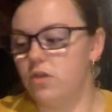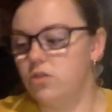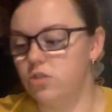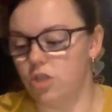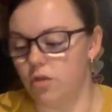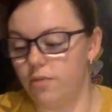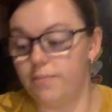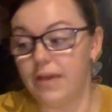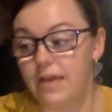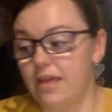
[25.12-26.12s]
So the
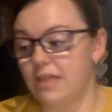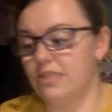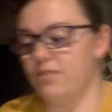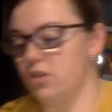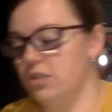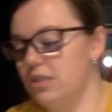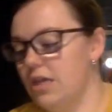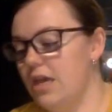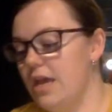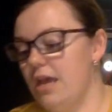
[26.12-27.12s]
big things first.
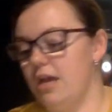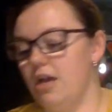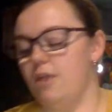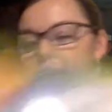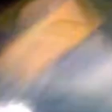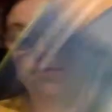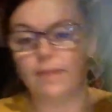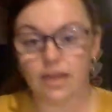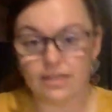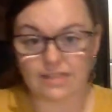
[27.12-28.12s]

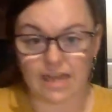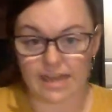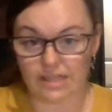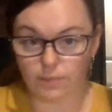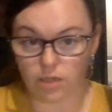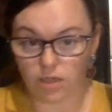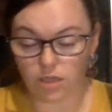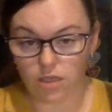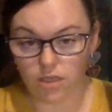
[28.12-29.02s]
Everybody got a science book.